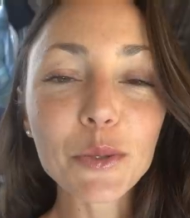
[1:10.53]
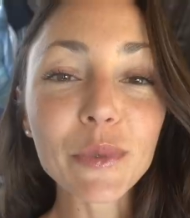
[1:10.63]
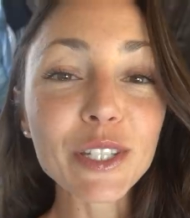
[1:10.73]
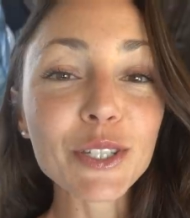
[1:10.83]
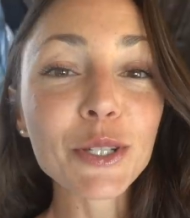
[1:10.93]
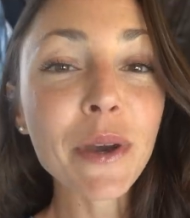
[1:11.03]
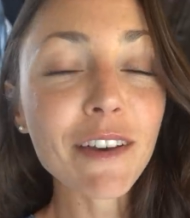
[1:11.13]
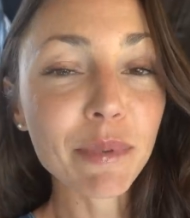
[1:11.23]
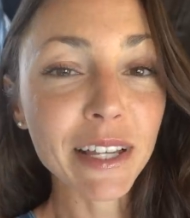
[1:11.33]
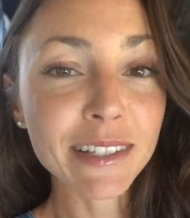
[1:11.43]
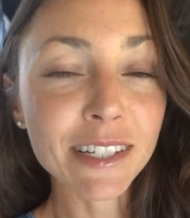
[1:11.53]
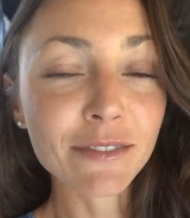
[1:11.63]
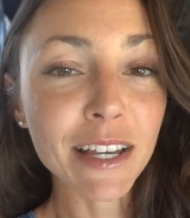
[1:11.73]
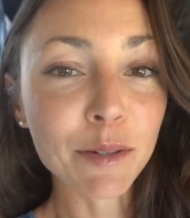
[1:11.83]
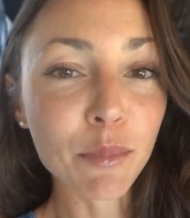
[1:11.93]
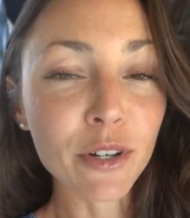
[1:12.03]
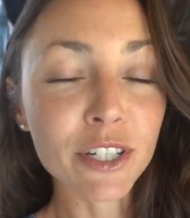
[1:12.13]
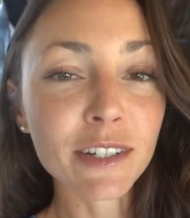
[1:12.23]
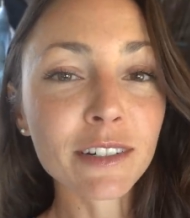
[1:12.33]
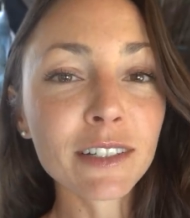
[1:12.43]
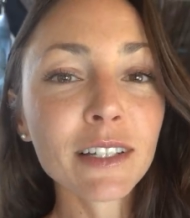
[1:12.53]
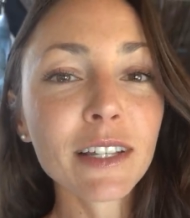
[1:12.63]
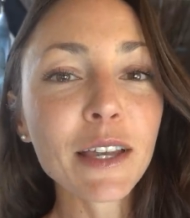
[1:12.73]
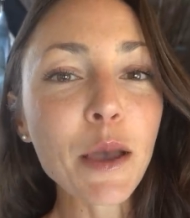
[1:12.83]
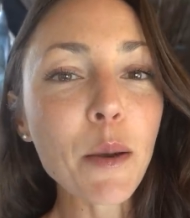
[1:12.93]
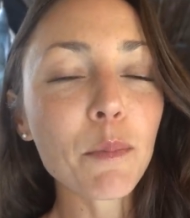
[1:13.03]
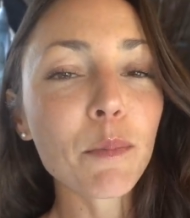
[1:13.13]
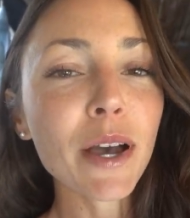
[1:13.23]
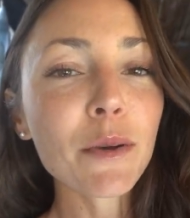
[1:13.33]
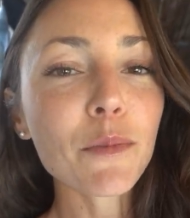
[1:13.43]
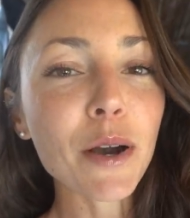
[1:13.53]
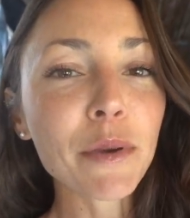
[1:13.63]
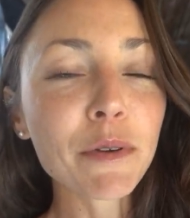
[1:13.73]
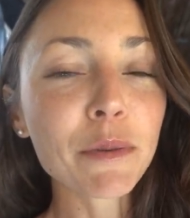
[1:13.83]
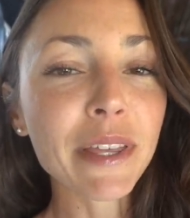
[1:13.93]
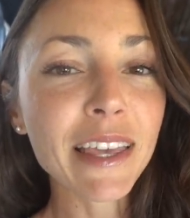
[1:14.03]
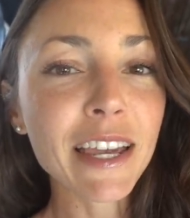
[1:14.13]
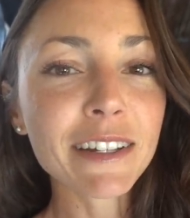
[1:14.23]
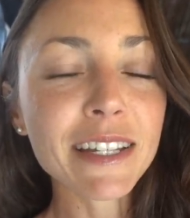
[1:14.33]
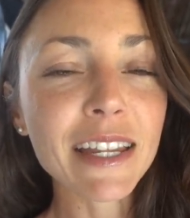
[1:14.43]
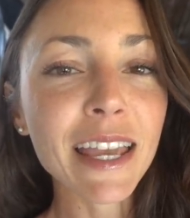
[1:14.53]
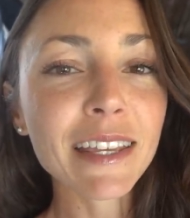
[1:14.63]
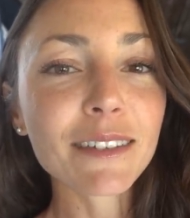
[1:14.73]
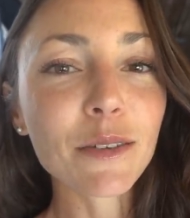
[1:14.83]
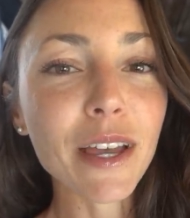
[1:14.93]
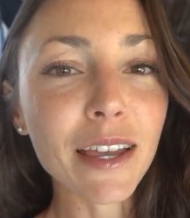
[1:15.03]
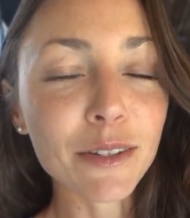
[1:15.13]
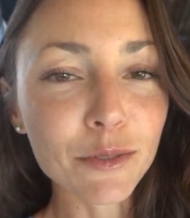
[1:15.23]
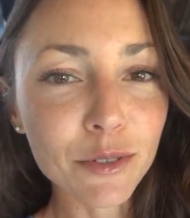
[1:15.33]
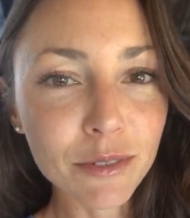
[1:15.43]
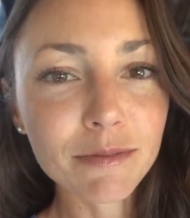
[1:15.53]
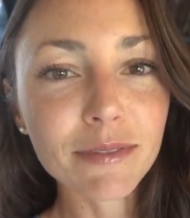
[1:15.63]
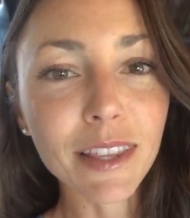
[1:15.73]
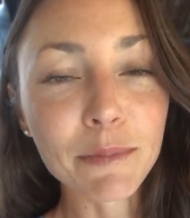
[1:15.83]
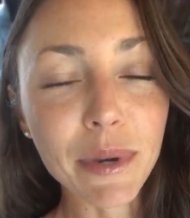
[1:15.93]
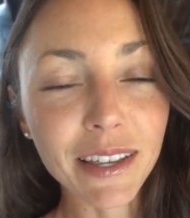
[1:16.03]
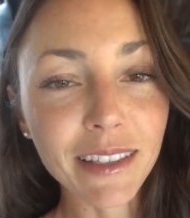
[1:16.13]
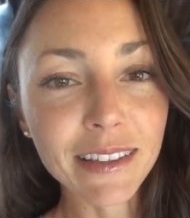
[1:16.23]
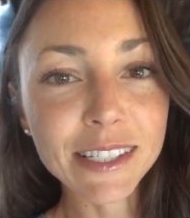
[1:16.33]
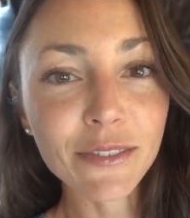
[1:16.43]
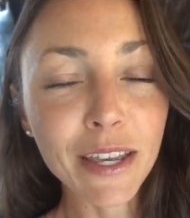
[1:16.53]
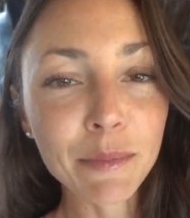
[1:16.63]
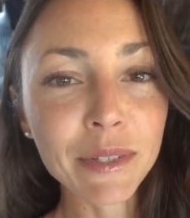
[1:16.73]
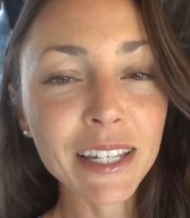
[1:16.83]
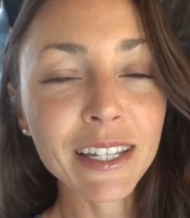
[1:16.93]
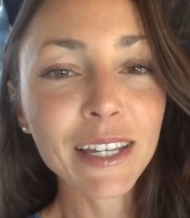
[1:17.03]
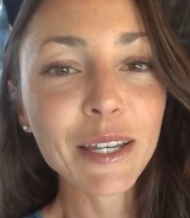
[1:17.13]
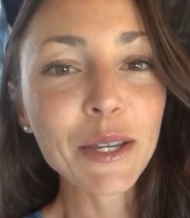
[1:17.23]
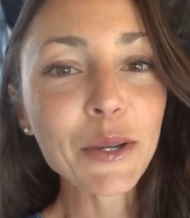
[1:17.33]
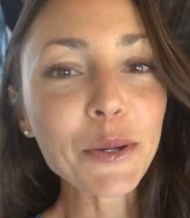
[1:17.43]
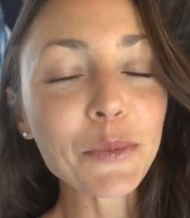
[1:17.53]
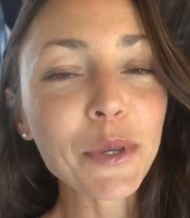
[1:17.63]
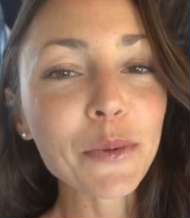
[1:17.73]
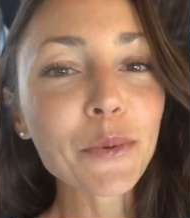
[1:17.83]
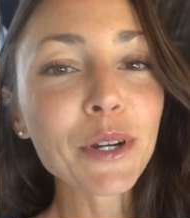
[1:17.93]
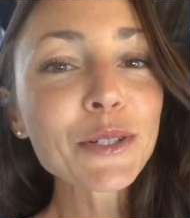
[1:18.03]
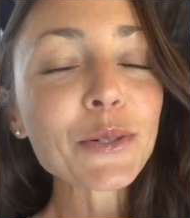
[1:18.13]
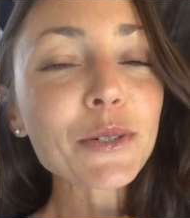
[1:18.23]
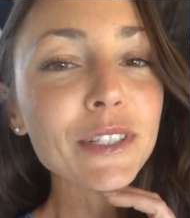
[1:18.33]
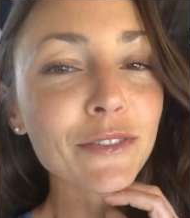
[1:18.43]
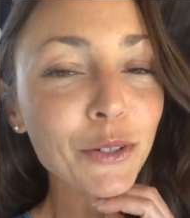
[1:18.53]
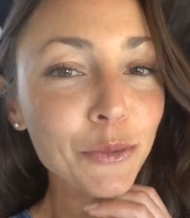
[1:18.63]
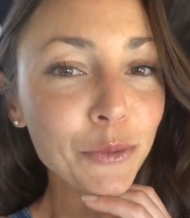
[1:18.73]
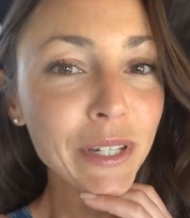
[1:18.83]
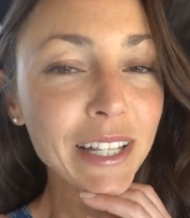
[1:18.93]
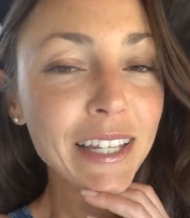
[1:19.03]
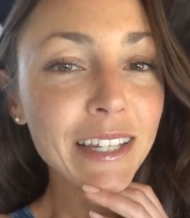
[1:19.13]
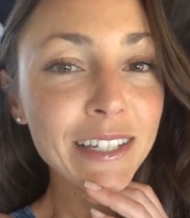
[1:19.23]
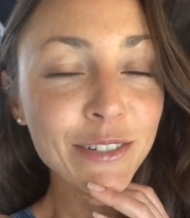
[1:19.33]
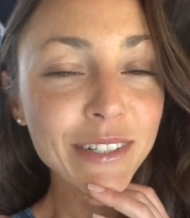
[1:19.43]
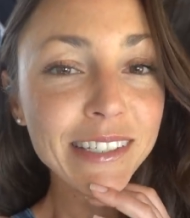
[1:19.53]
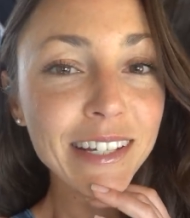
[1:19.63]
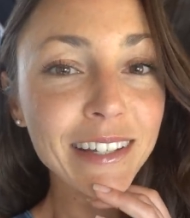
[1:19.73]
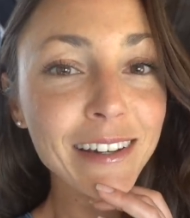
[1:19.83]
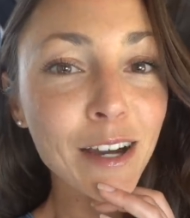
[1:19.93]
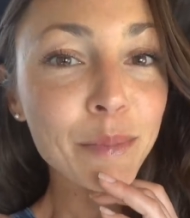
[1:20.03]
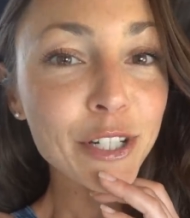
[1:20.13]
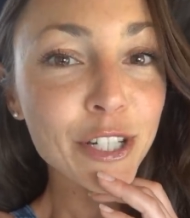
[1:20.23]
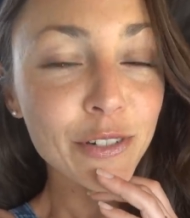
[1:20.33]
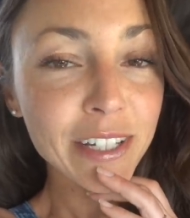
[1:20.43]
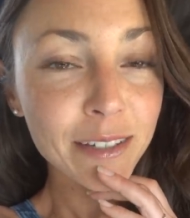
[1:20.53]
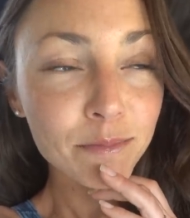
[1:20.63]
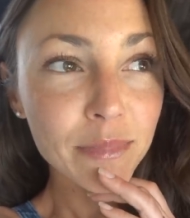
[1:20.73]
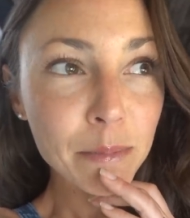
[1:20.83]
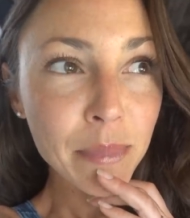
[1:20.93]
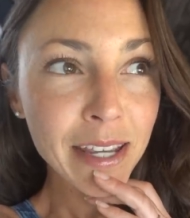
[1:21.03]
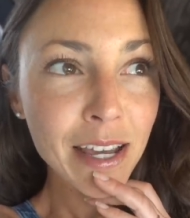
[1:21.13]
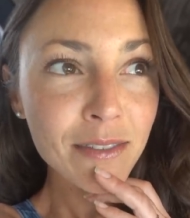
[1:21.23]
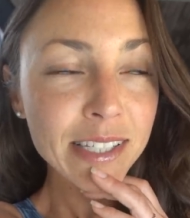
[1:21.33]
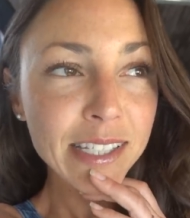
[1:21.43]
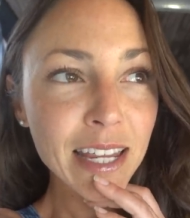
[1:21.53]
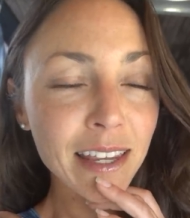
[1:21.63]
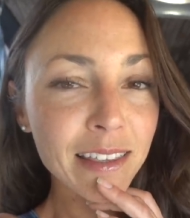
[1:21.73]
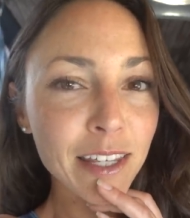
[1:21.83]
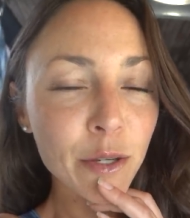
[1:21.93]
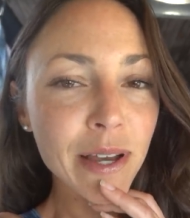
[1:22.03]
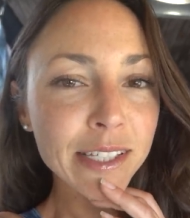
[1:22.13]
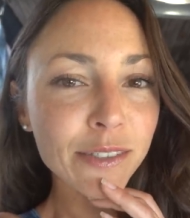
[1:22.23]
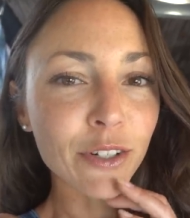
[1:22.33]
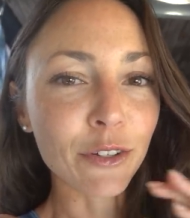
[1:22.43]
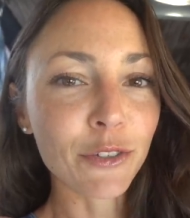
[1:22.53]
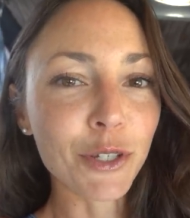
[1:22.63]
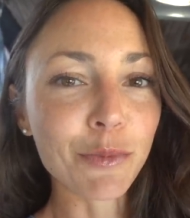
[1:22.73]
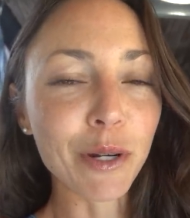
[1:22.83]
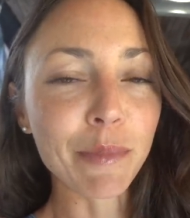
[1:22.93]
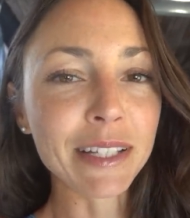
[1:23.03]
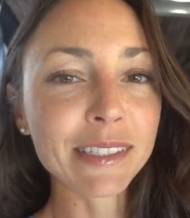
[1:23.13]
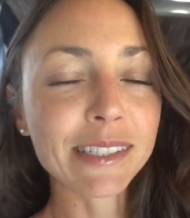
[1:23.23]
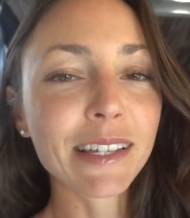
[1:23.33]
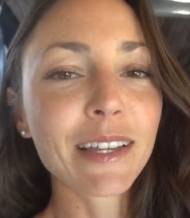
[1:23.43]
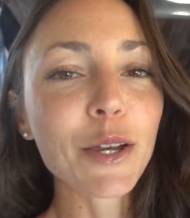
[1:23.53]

We do have plans to fly to Portugal, but while we were with Karen, Nate, and the Bucket List family, we were told of a really interesting opportunity that might have us staying in the U S for a few more months.